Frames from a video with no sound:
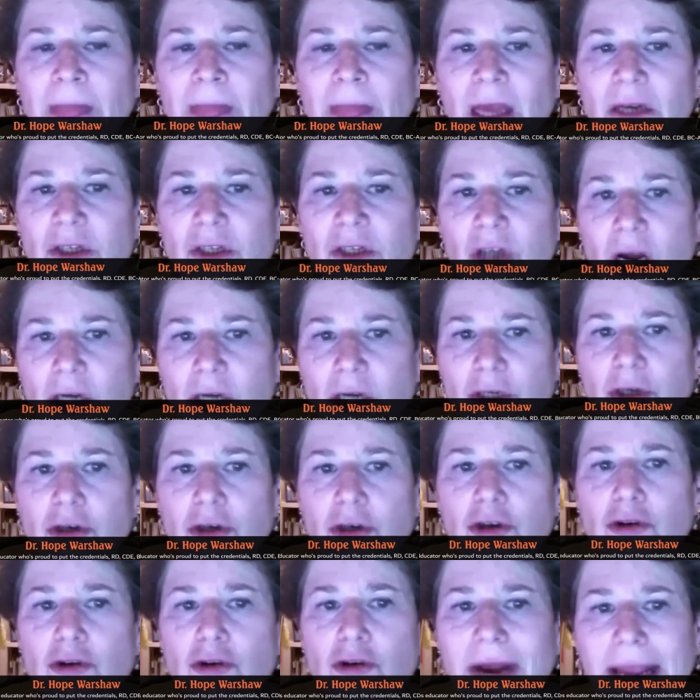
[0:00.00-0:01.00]
Dr.
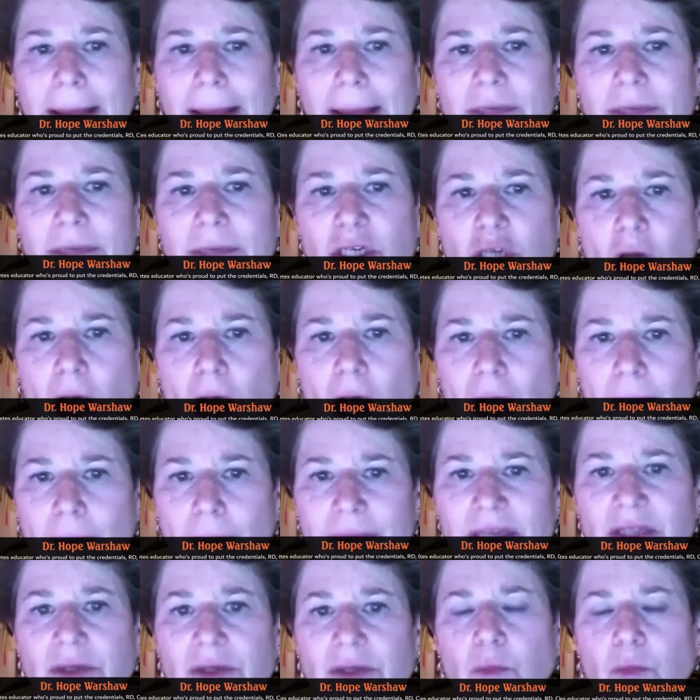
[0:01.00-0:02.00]
Graham
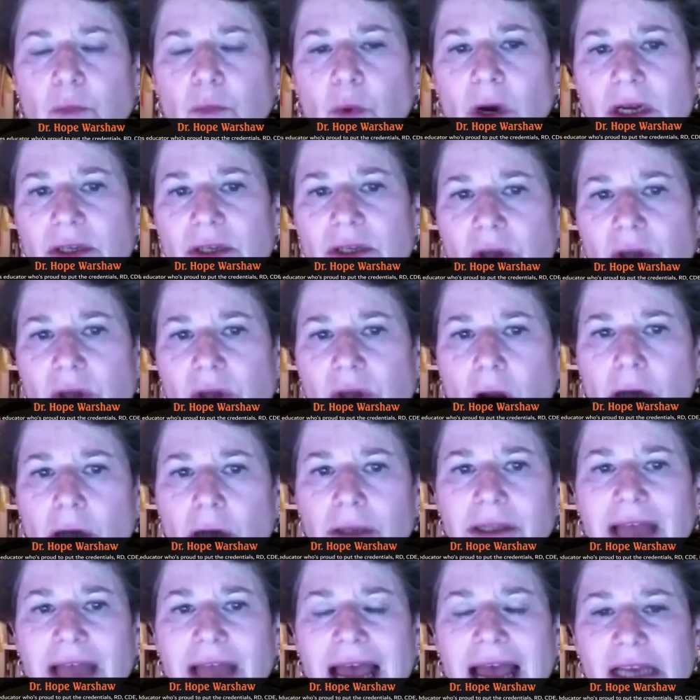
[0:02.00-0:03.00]
Thomas was our
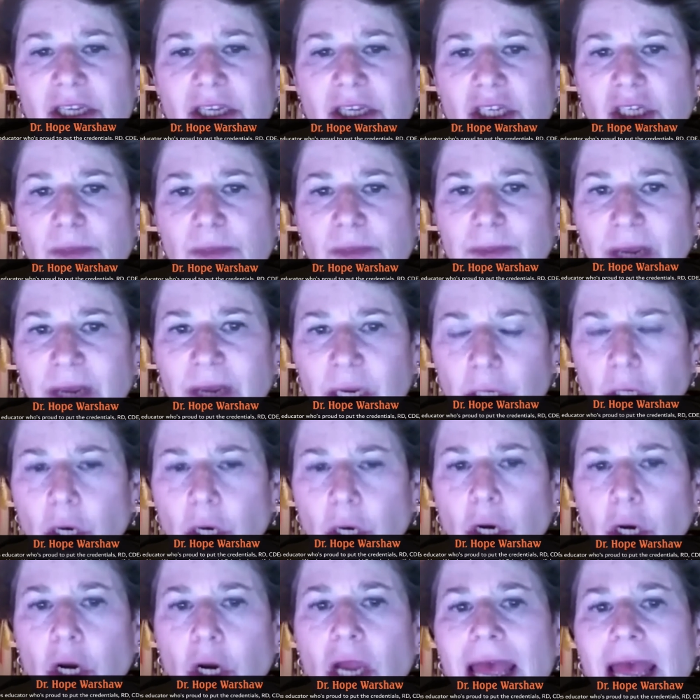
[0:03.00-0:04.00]
last speaker,
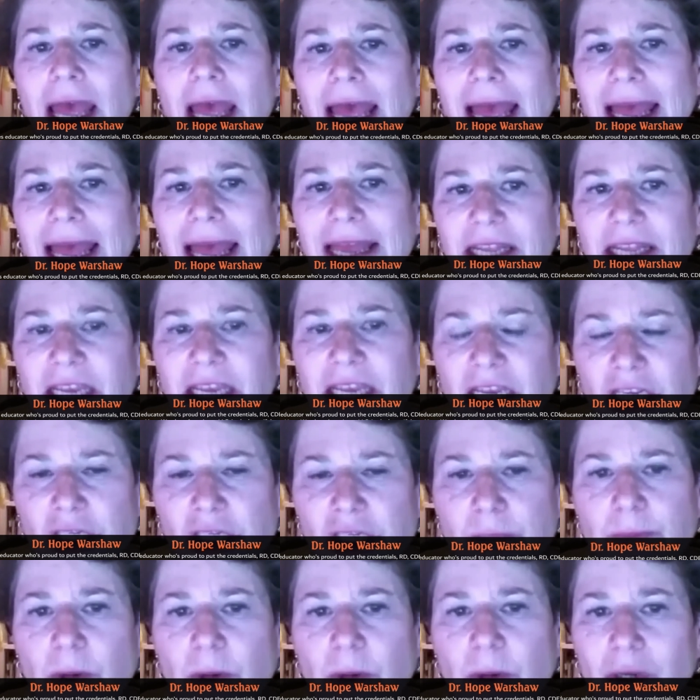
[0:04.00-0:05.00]
and he
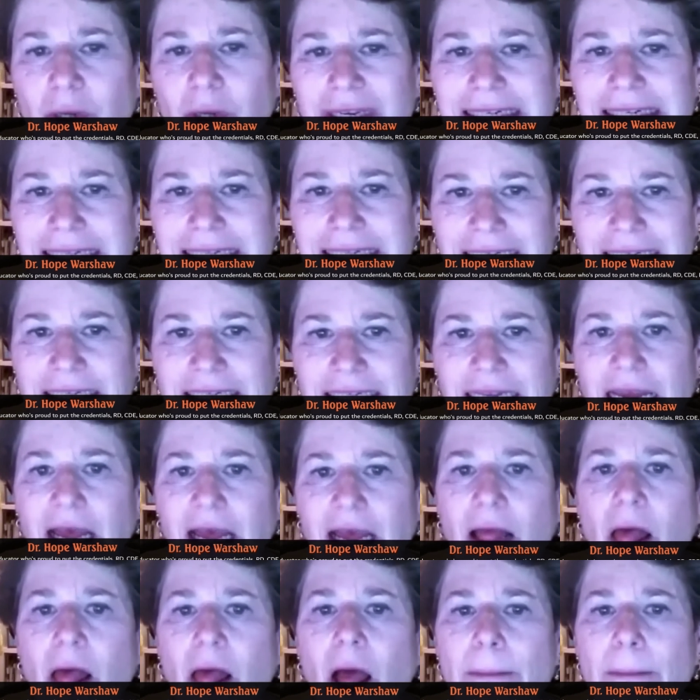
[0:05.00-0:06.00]
spoke in detail
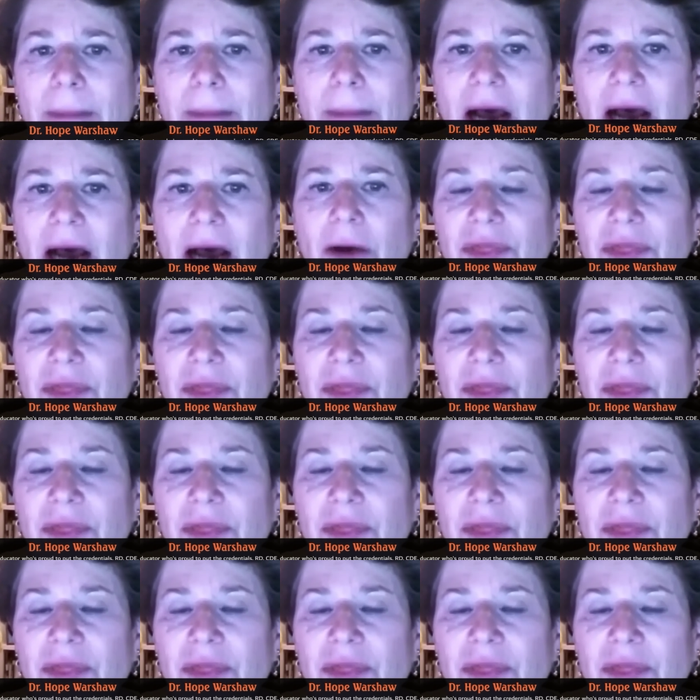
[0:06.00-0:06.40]
about